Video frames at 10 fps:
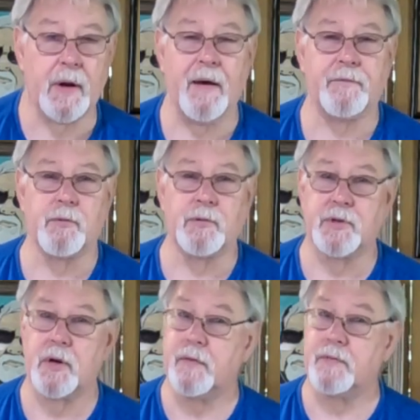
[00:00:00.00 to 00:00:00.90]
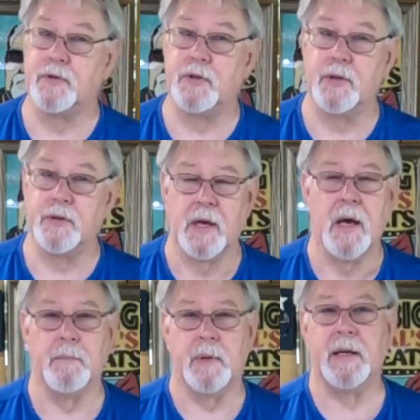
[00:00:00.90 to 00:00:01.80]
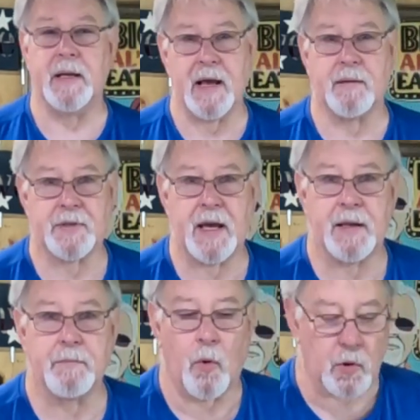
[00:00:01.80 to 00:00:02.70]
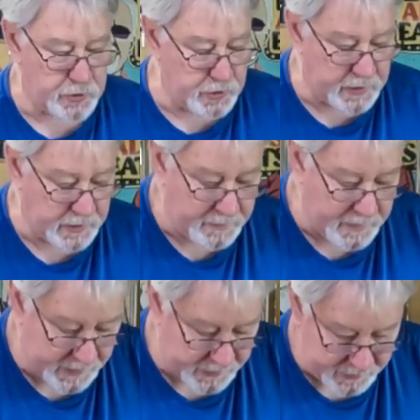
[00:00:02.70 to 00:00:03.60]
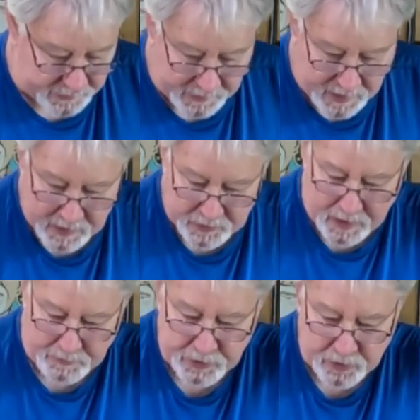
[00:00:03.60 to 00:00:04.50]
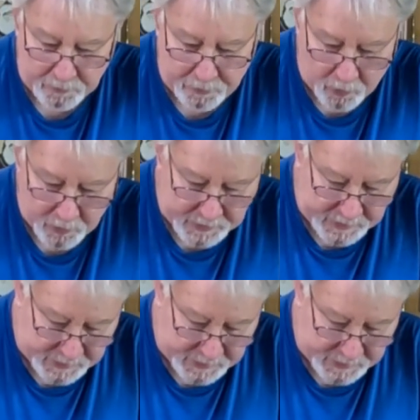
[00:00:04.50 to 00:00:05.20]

have to reserve the juice, but it helps add moisture to the mixture. So I'm just going to pour it in